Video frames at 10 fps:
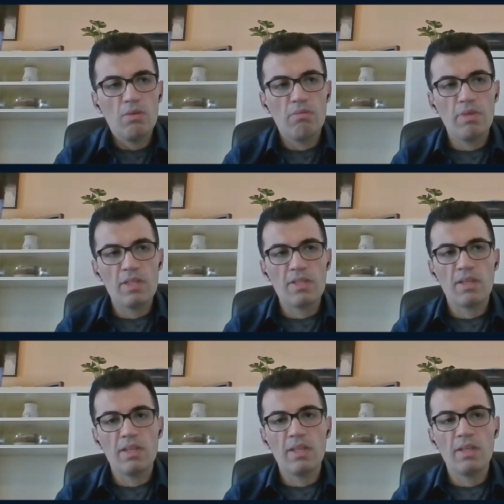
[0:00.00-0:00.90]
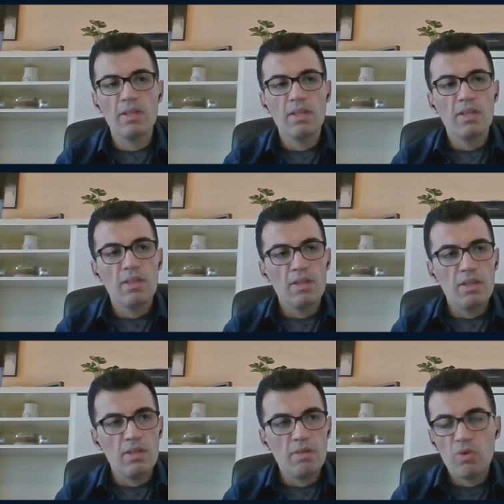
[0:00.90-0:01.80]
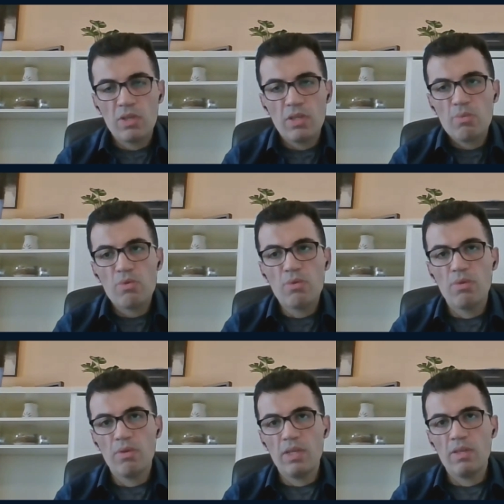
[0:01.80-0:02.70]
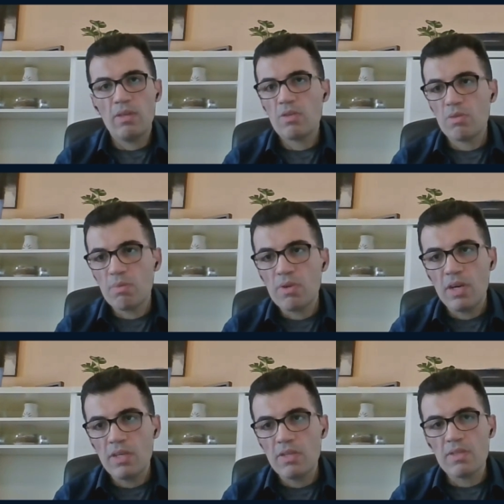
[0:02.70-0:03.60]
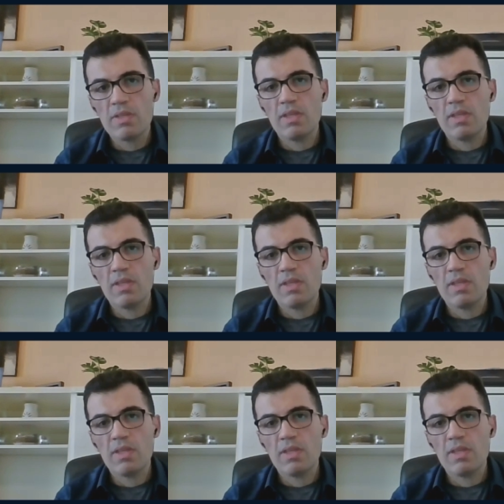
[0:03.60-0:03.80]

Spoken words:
basically woken up to a surprise.